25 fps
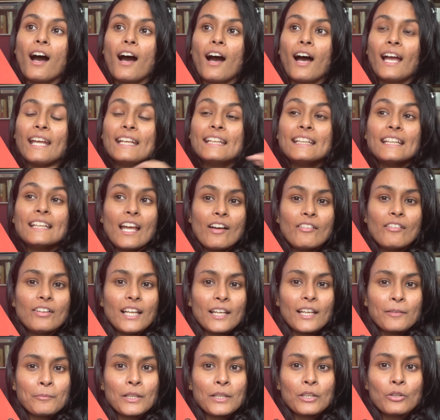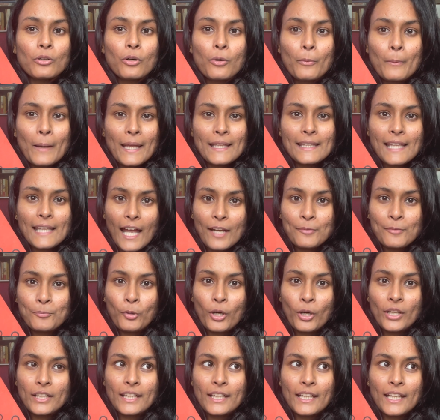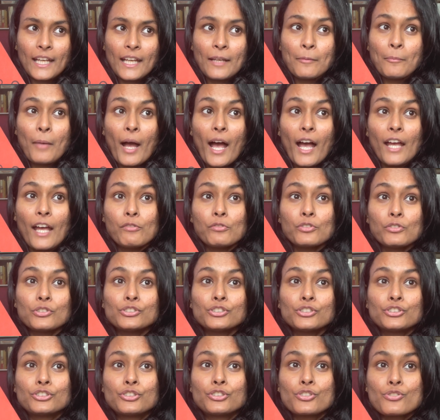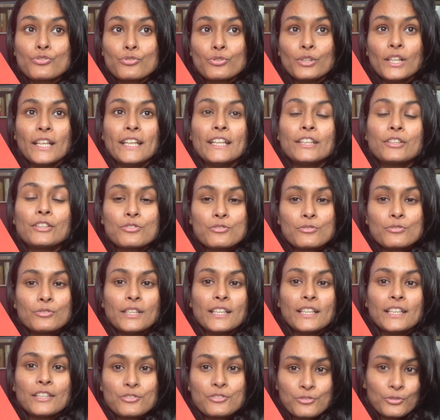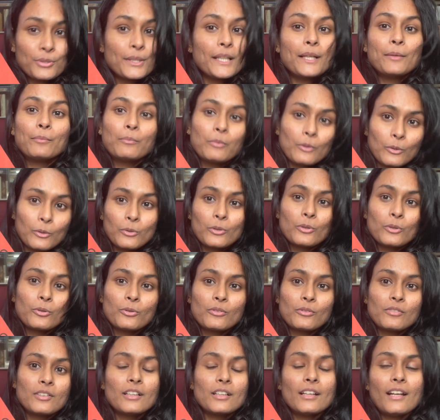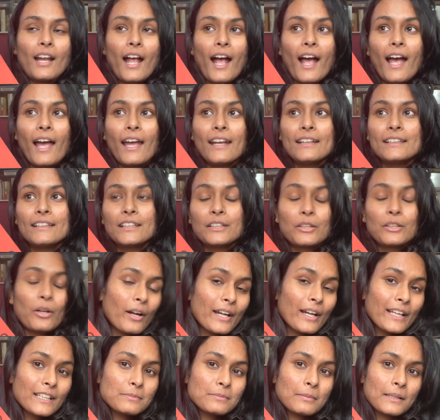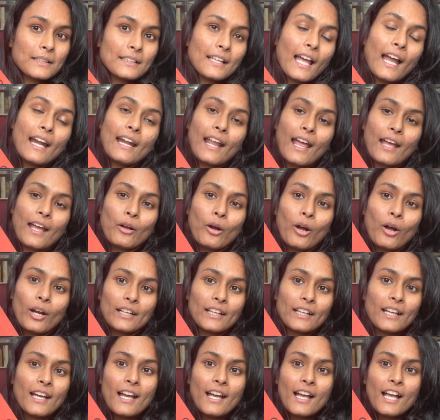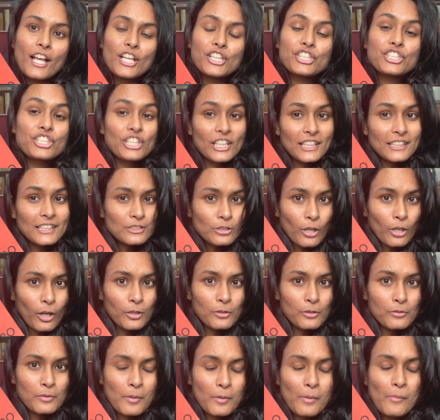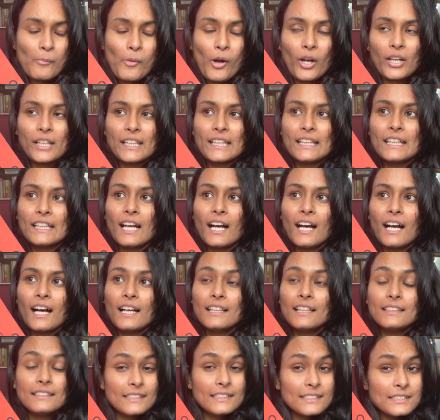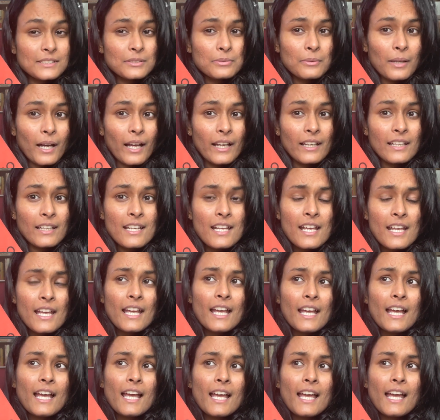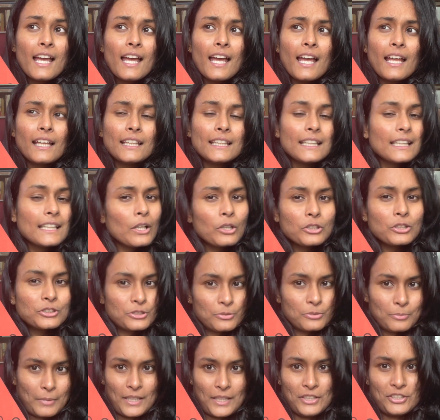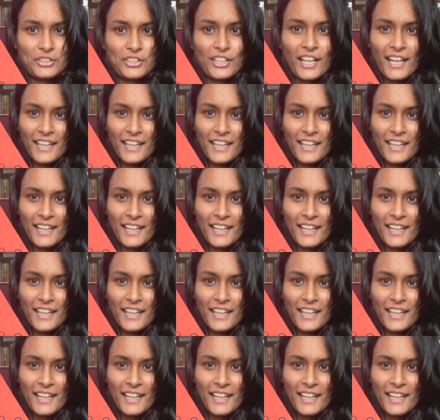In Never Let Me Go, when that point came, I was truly blown over. I did not expect that. I got chills all over my body. This one, not so much.